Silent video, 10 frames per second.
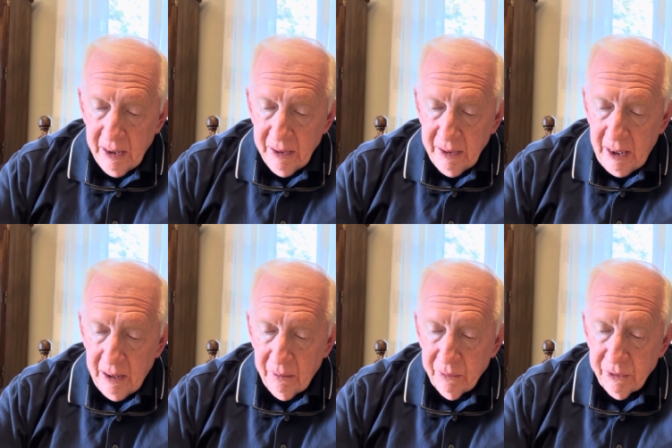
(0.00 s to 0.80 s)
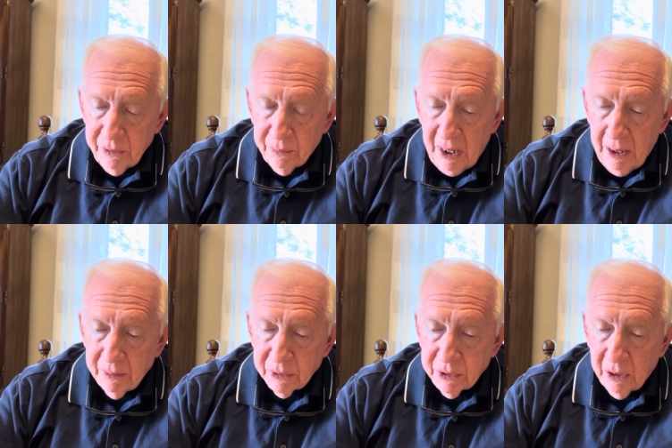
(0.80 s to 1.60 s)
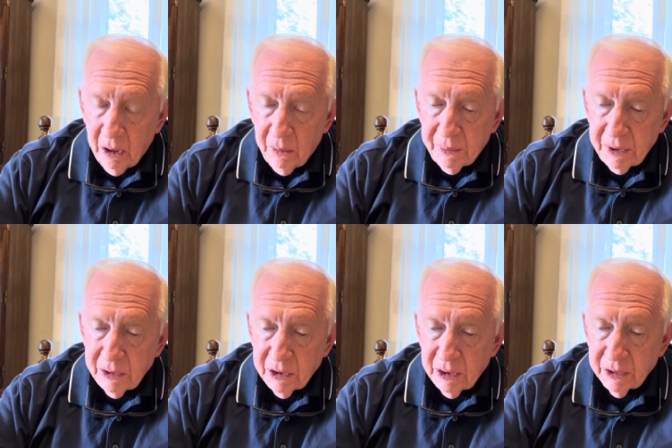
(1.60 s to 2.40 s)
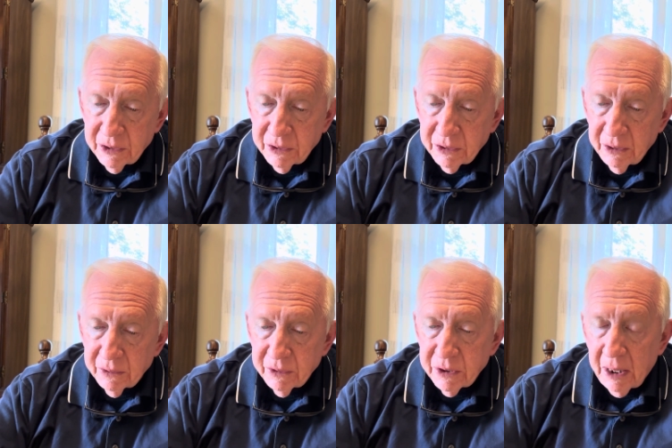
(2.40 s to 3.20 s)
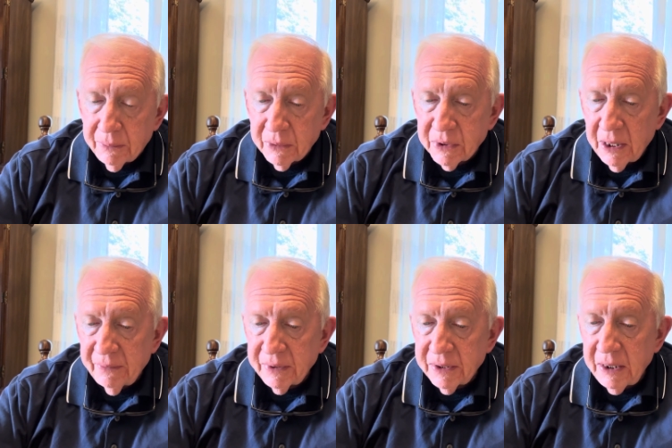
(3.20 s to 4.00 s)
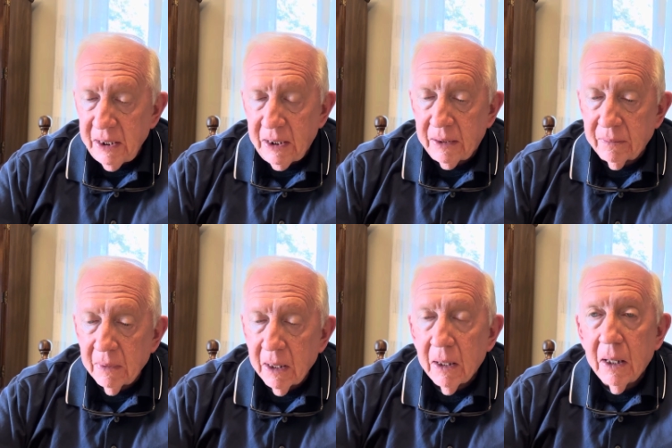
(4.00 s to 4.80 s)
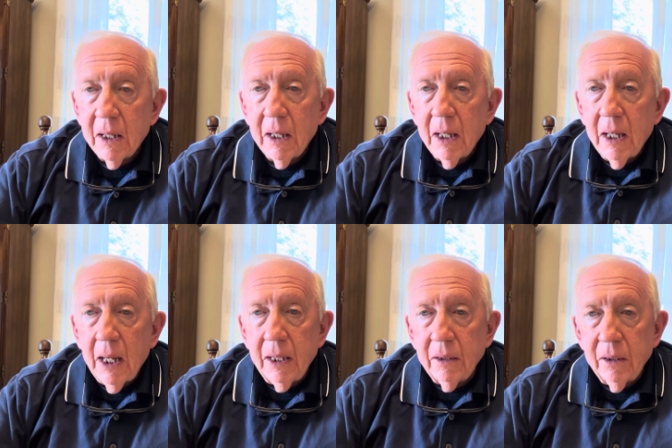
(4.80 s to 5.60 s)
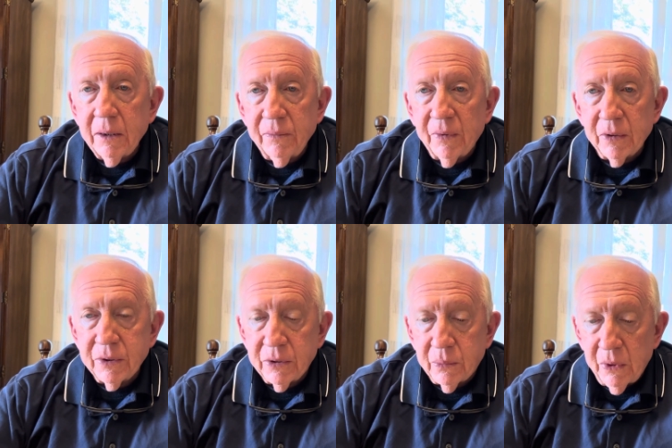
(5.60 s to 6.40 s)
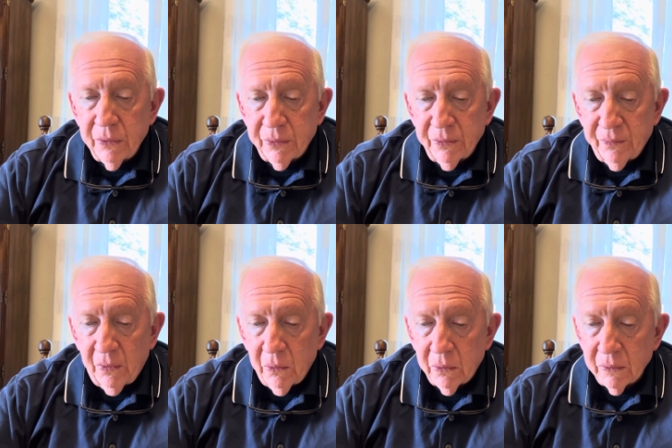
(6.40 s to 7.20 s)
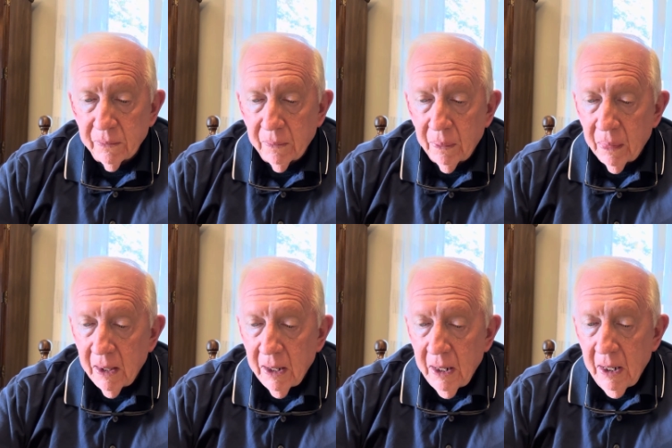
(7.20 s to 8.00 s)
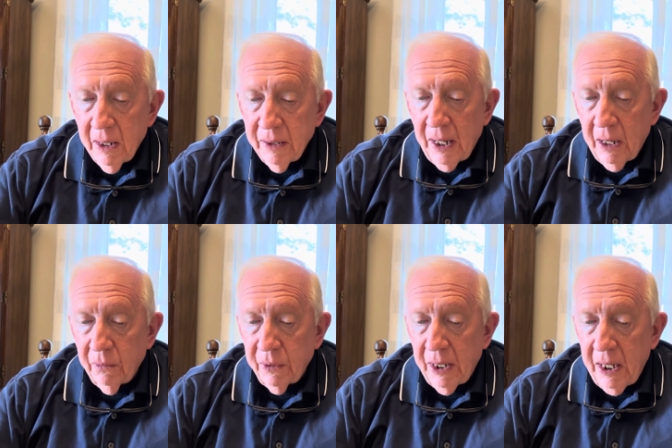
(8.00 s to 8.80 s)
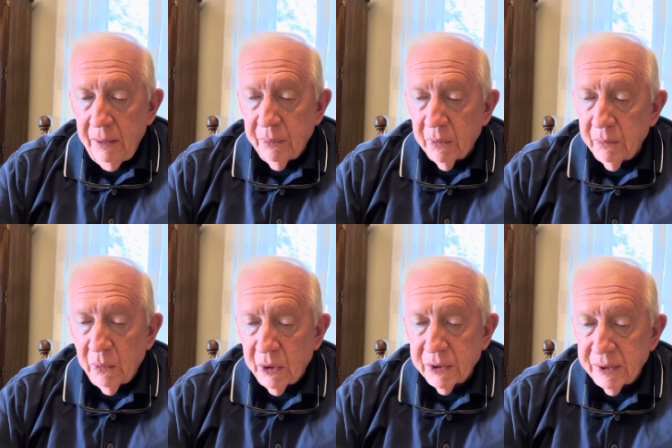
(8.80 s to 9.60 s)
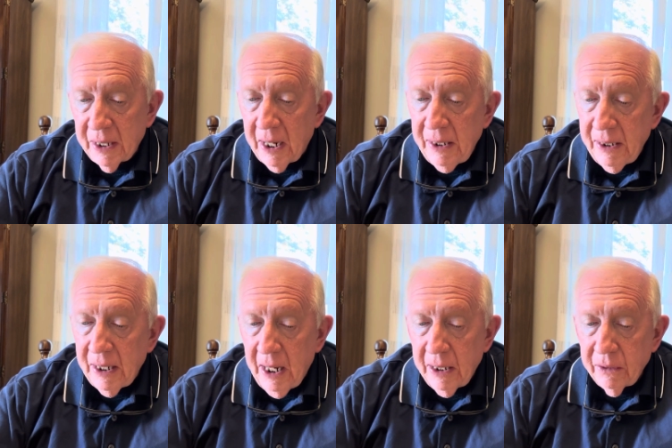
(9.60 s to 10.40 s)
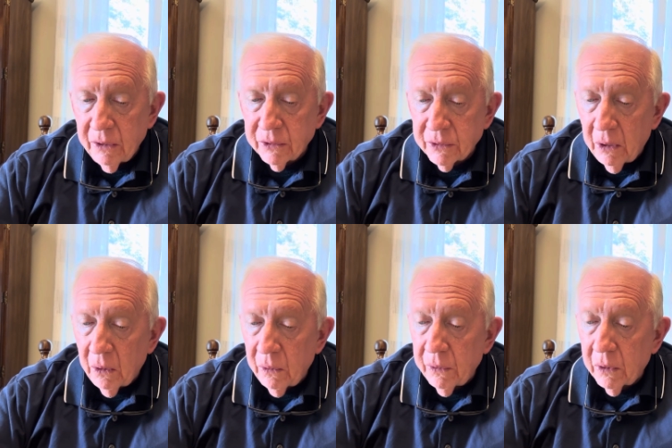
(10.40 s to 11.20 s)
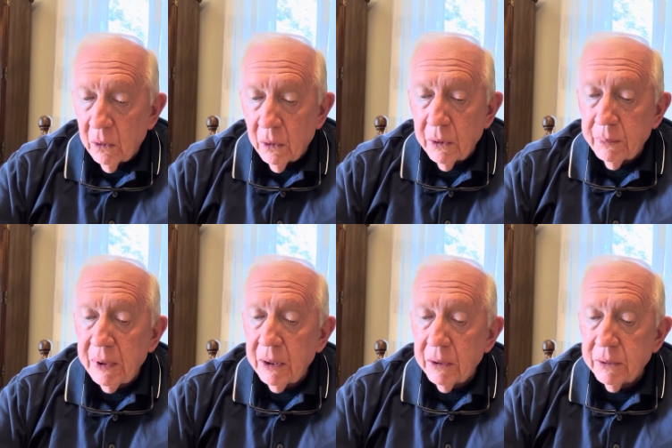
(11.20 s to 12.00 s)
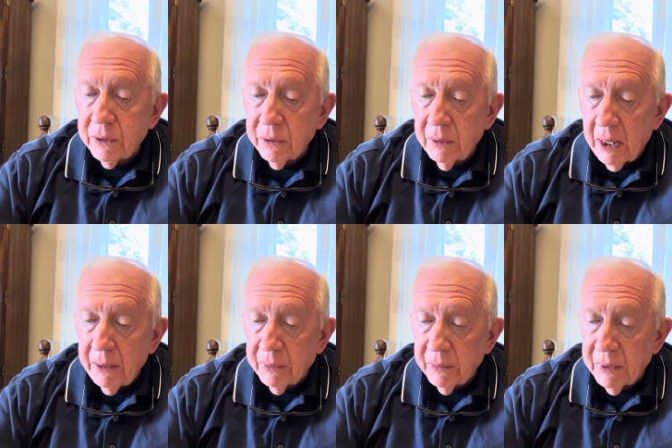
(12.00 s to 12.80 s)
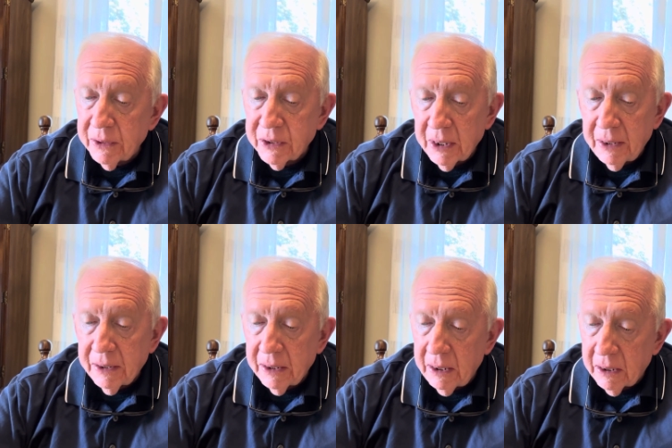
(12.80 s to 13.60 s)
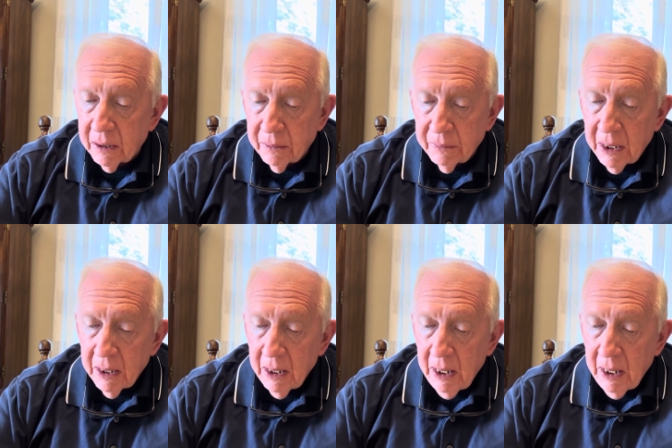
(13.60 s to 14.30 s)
Now, with your Bible still open in Genesis, turn to chapter 17 and look at verses 1 through 4. Now, when Abram was 99 years old, the Lord appeared to Abram and said to him,